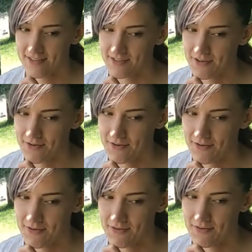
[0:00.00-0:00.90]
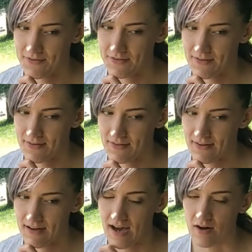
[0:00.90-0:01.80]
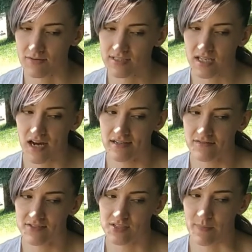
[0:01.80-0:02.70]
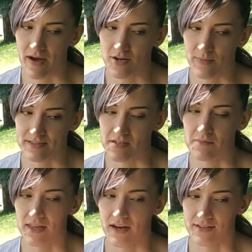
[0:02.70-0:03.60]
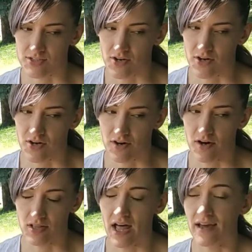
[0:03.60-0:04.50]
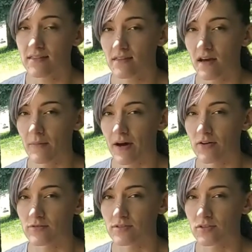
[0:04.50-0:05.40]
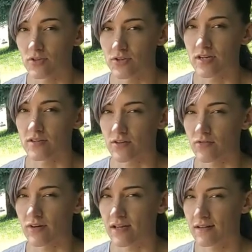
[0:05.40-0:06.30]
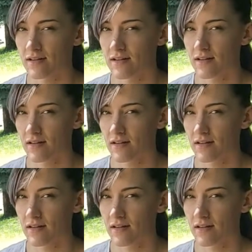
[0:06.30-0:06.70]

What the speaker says: So I was kind of inspired by something I saw online about learning the Korean